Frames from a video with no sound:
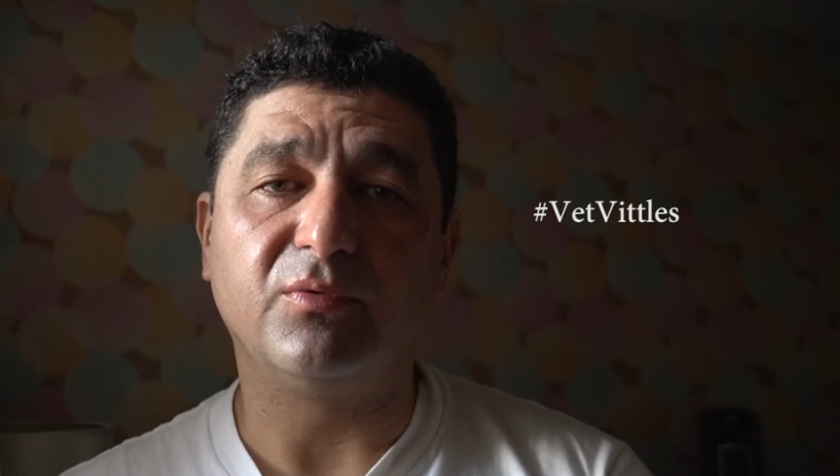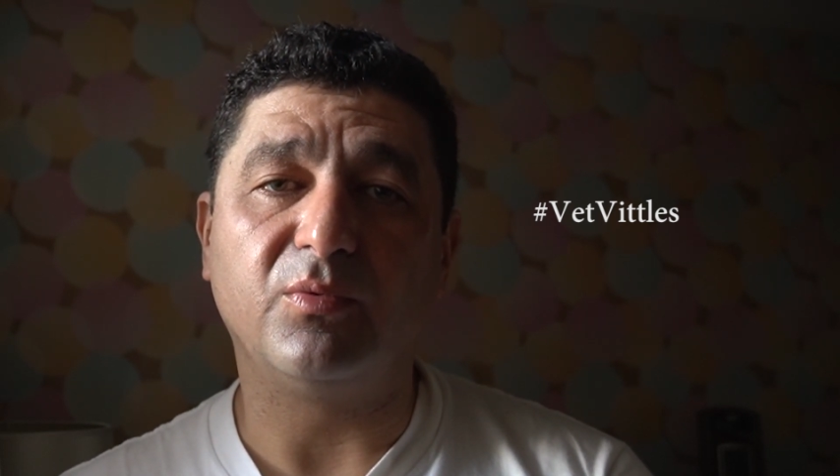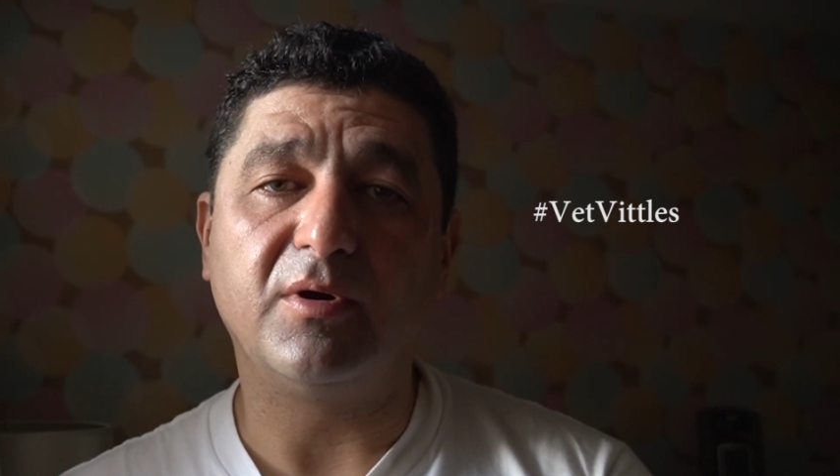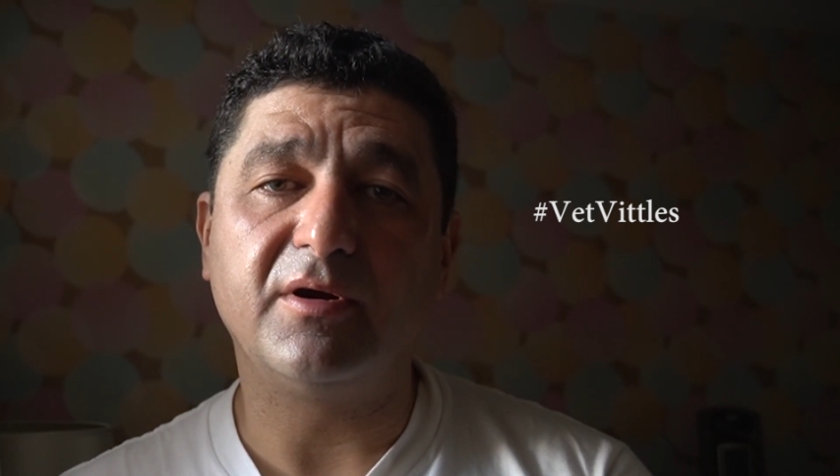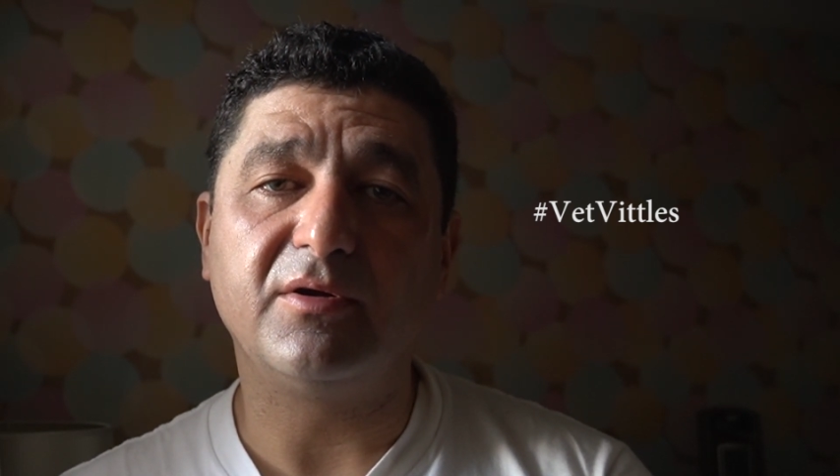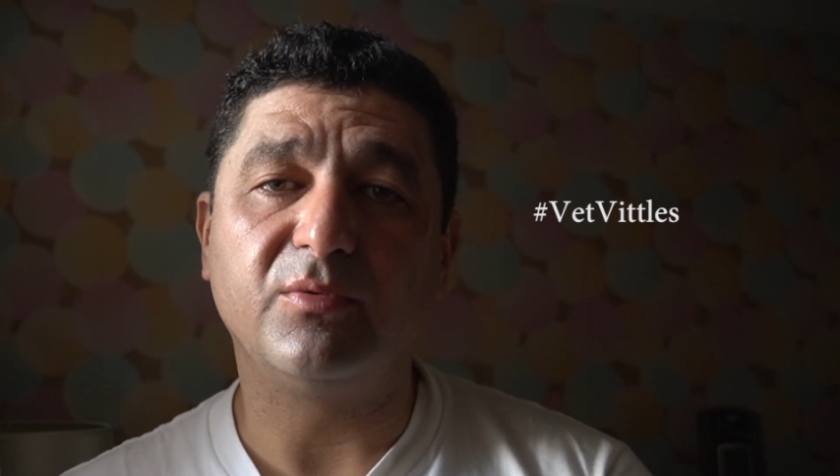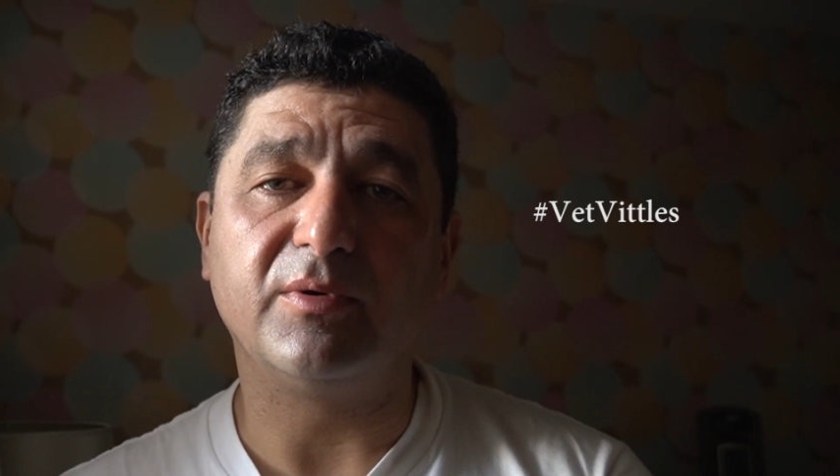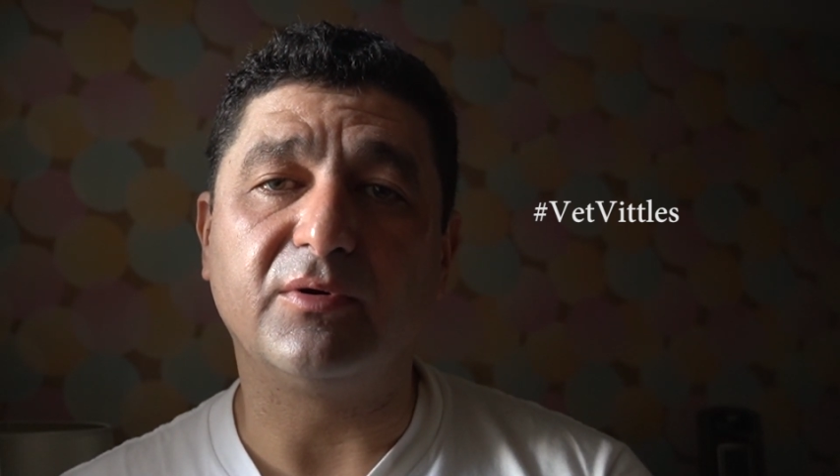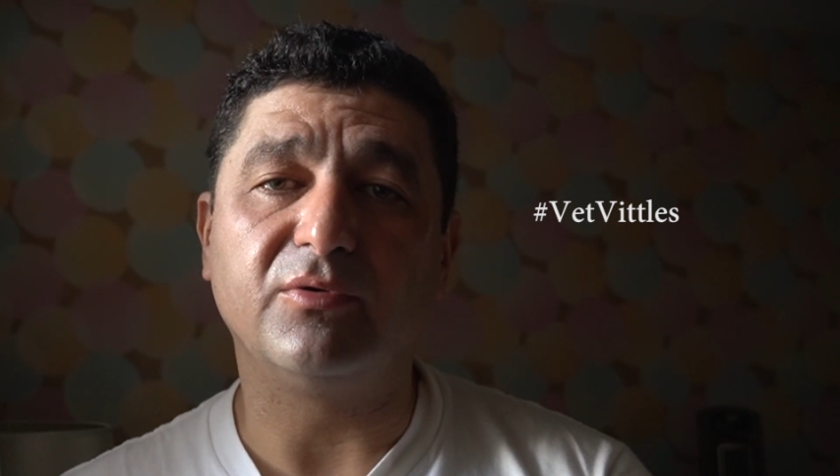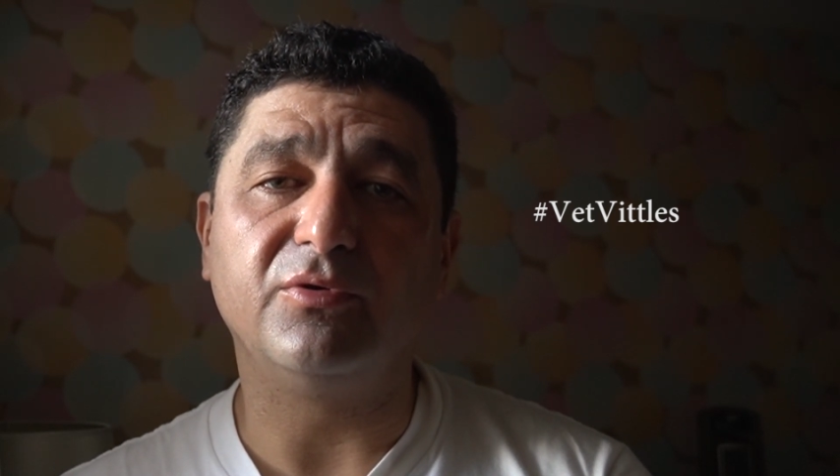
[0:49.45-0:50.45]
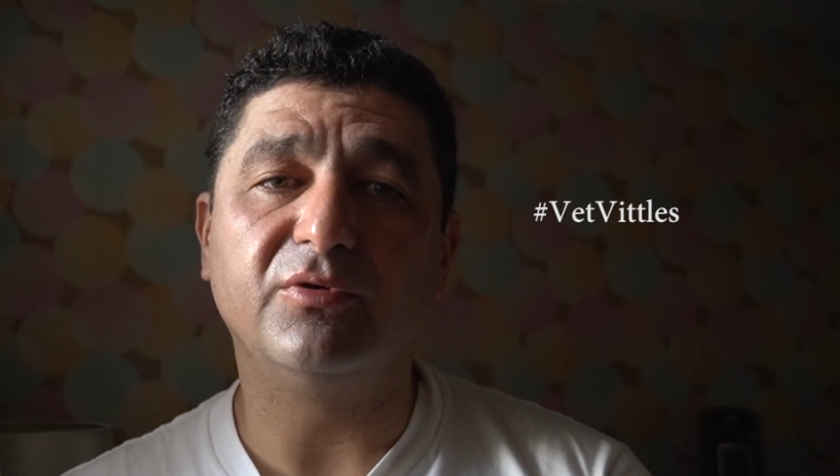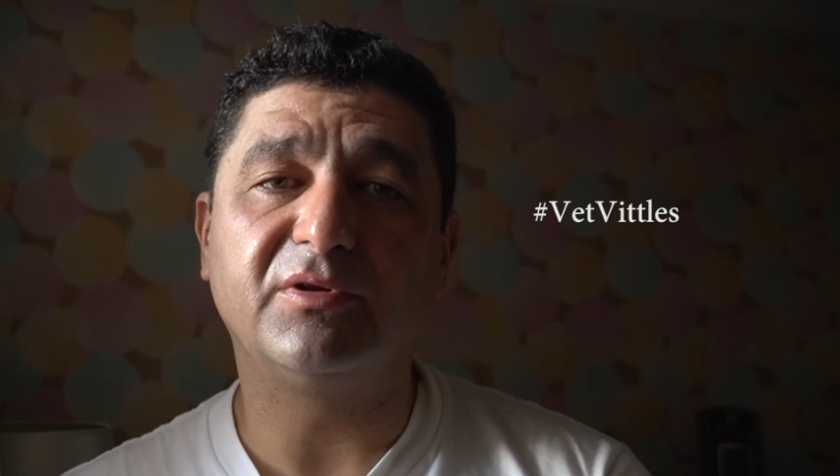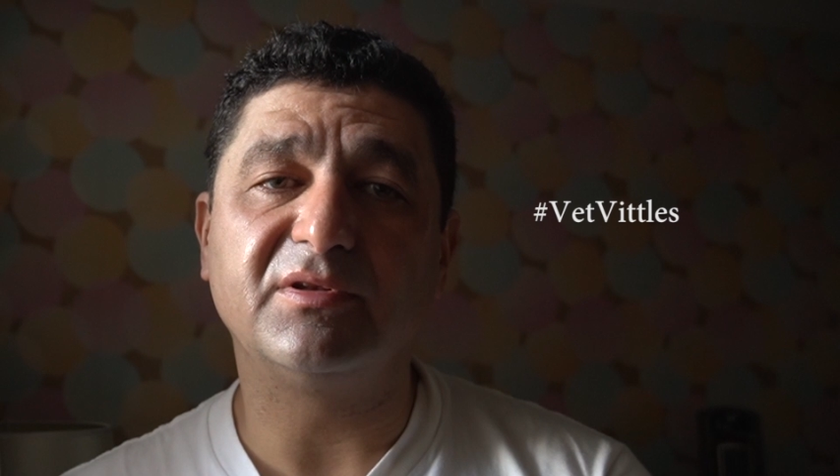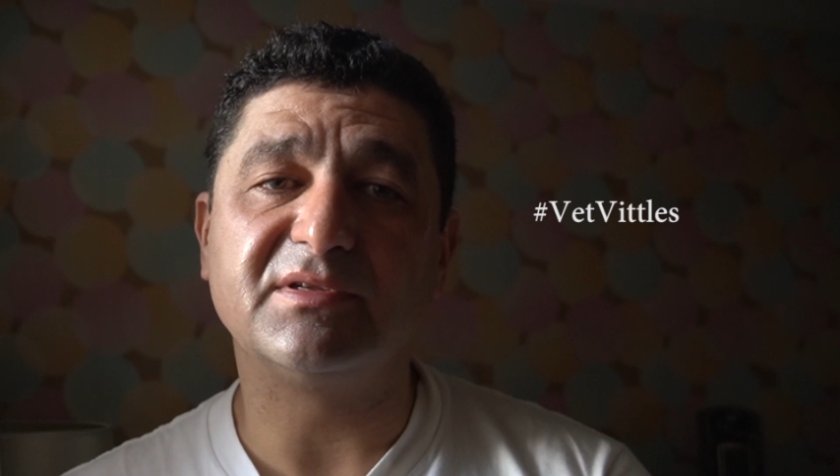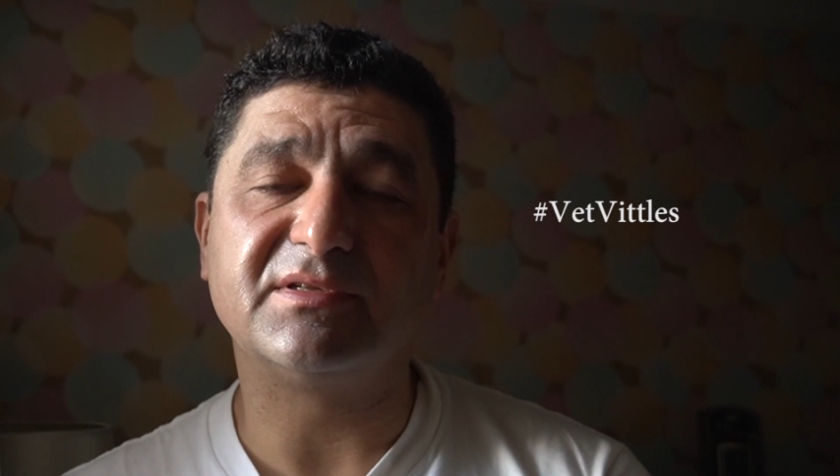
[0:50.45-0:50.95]
Why? We could not
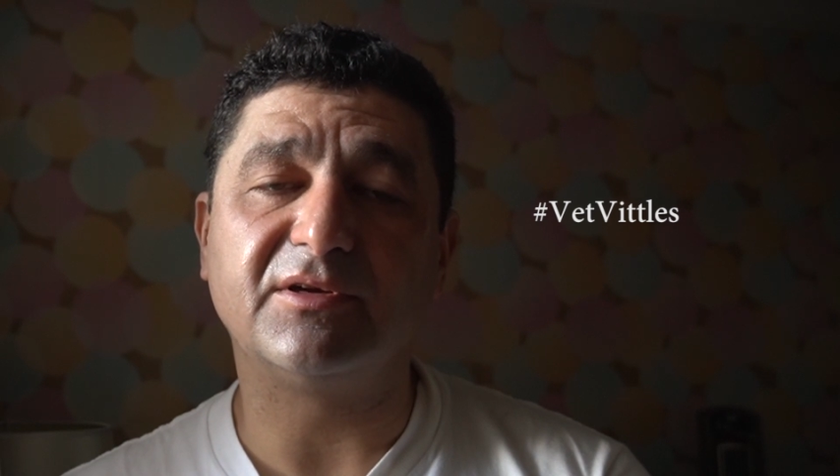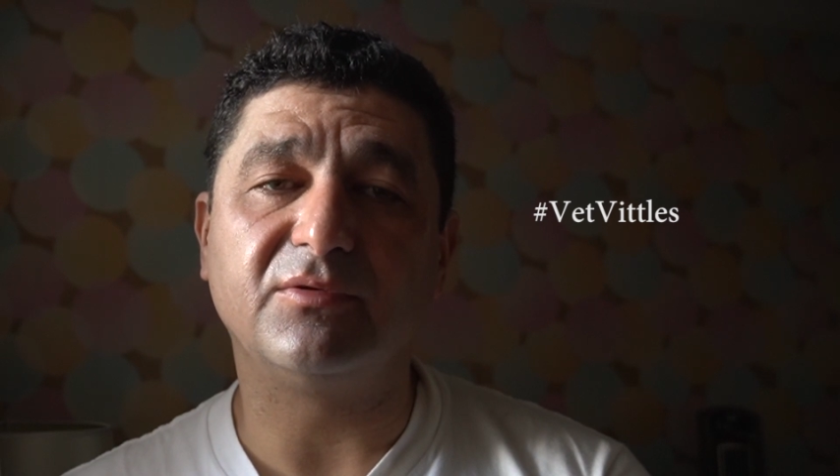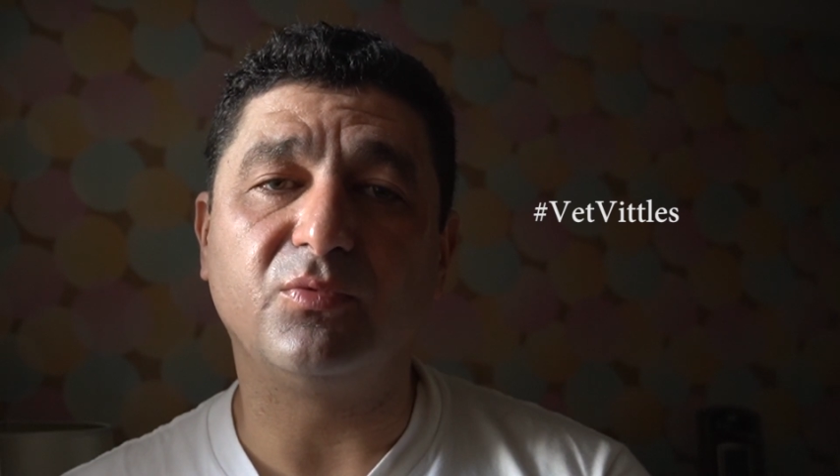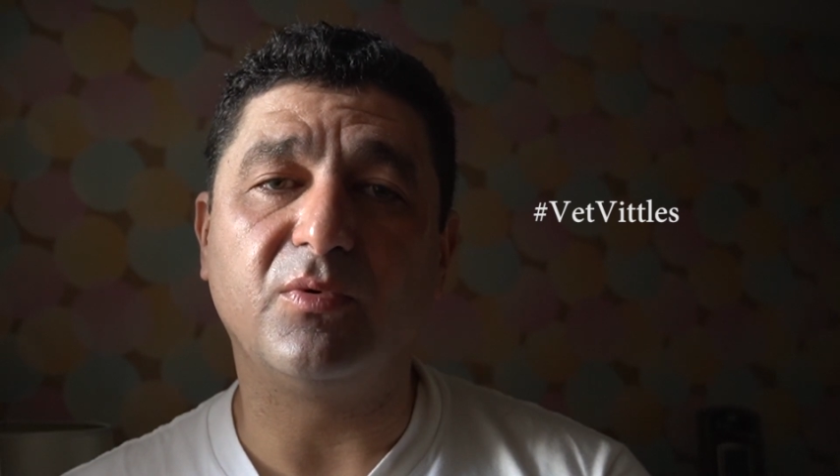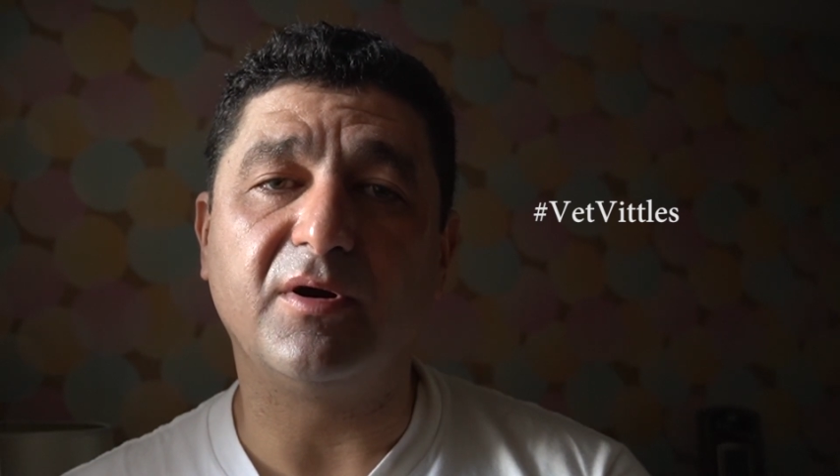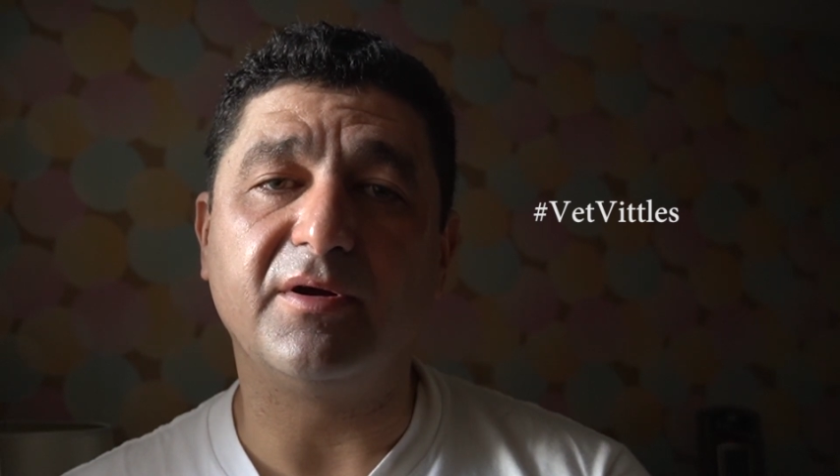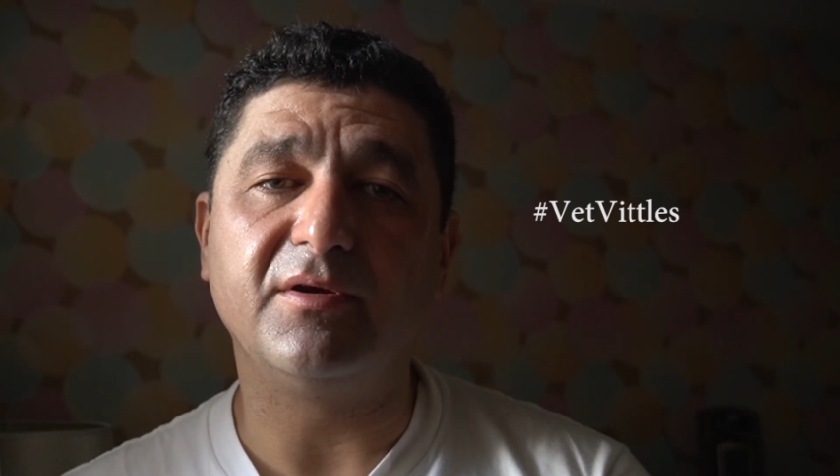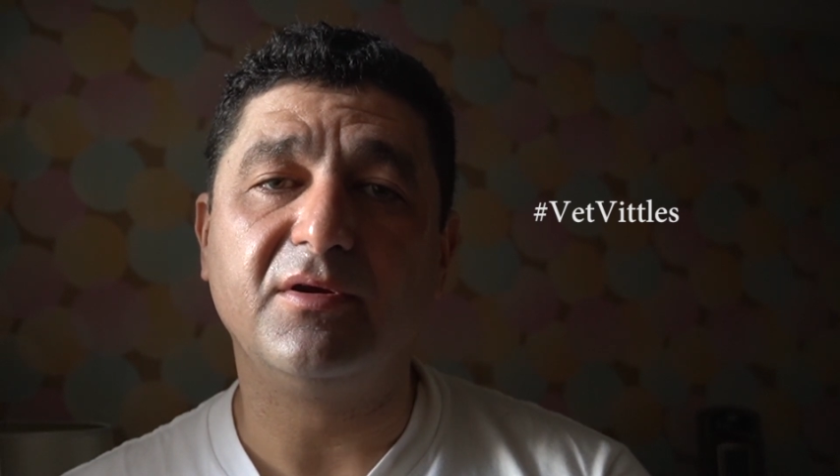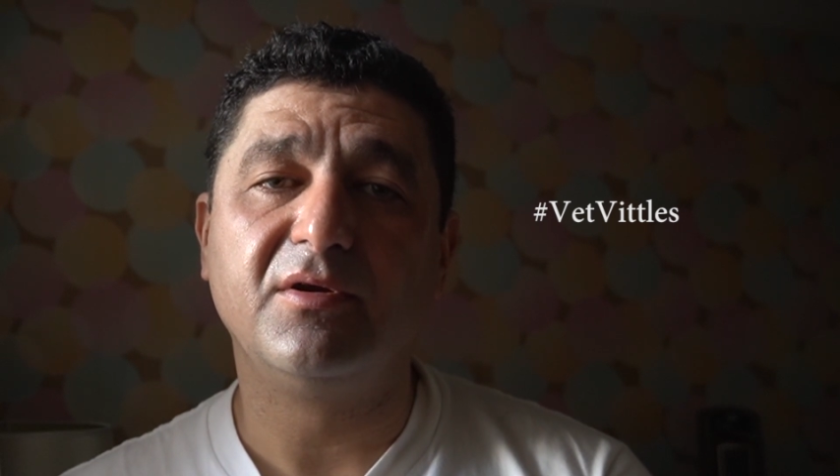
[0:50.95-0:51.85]
understand why